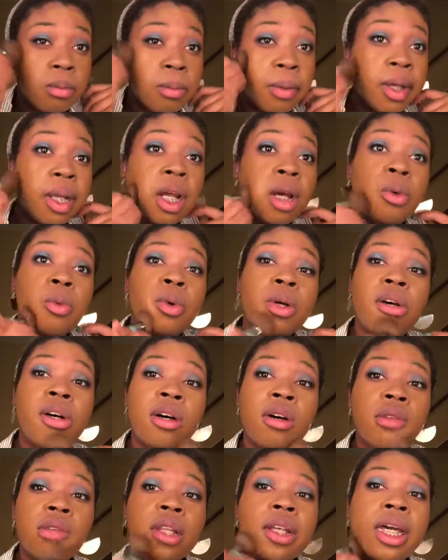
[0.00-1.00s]
But I
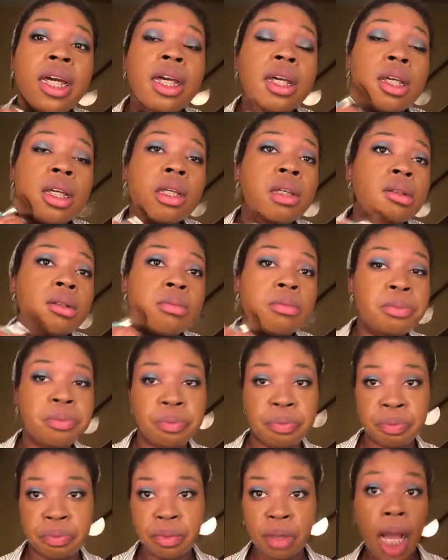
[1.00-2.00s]
will, like,
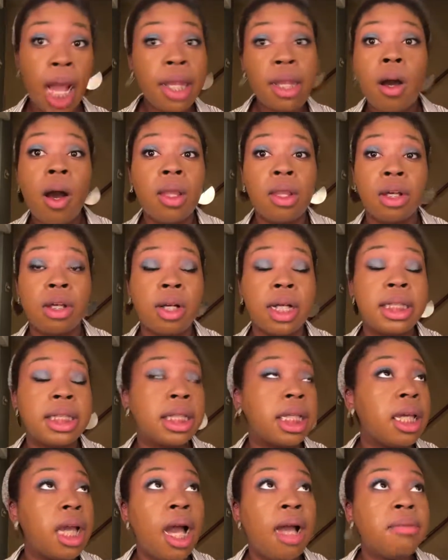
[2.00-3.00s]
I know I look
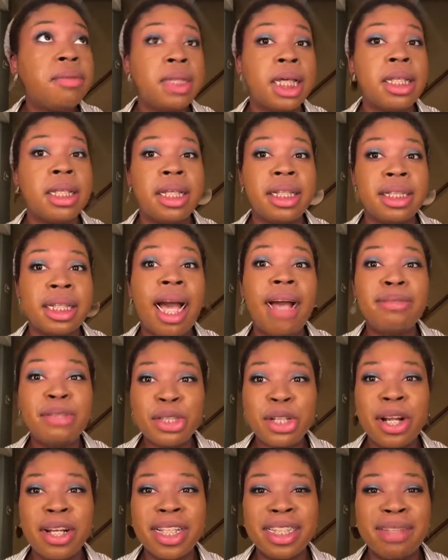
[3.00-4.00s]
crazy. I've said this. I've
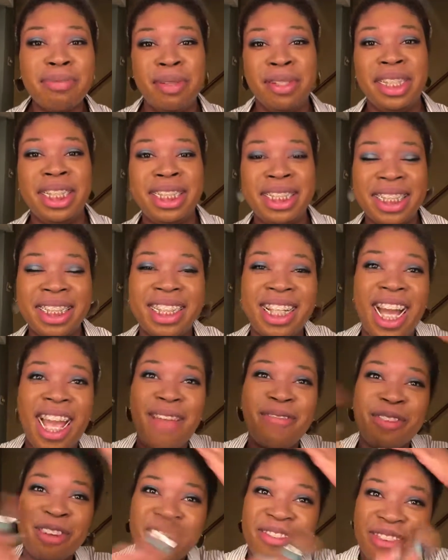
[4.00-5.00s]
started to put this
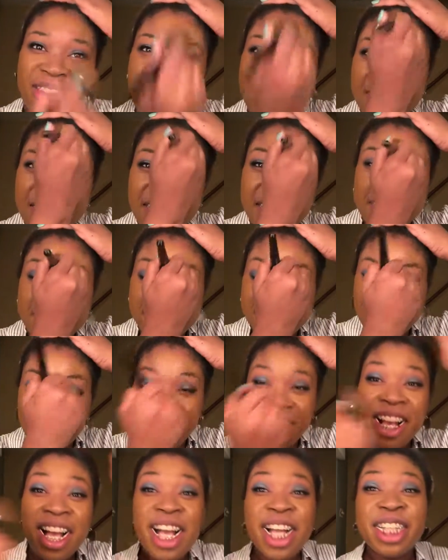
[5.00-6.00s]
disclaimer in my videos
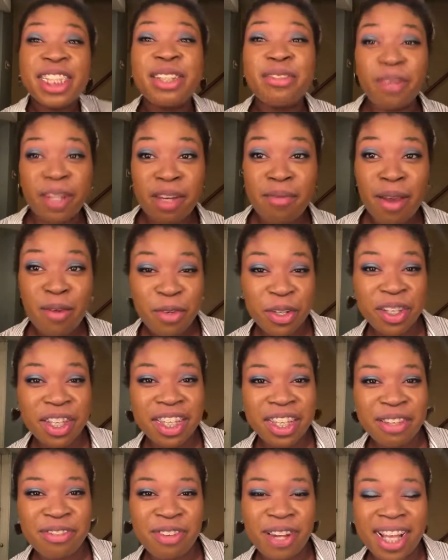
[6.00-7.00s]
now. So one of my
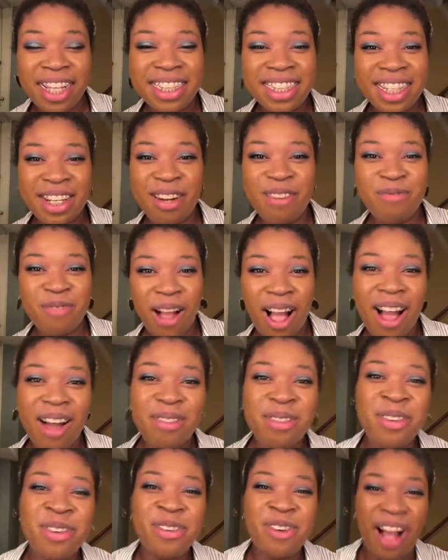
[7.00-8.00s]
really good friends and her
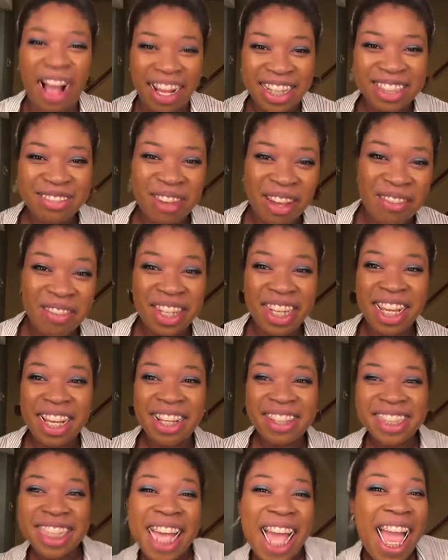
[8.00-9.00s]
mom watch my
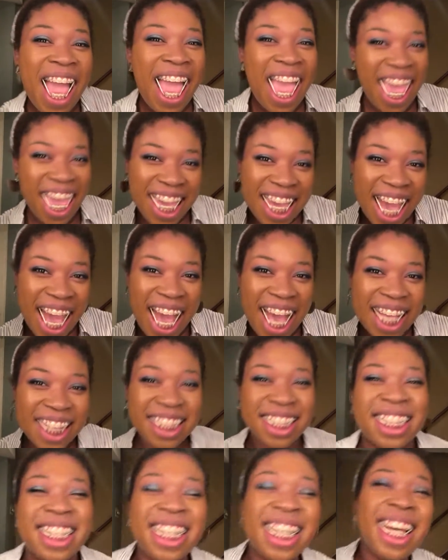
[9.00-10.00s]
videos. Hey
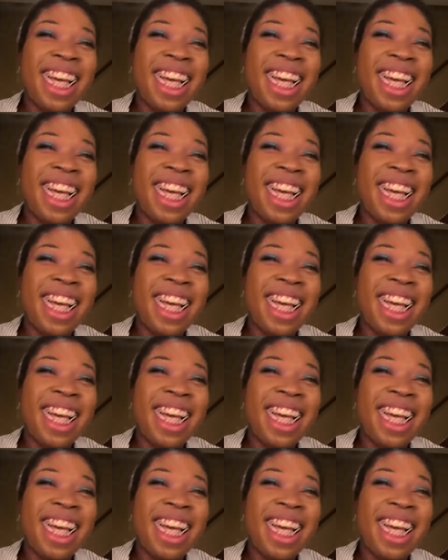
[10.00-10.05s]
guys.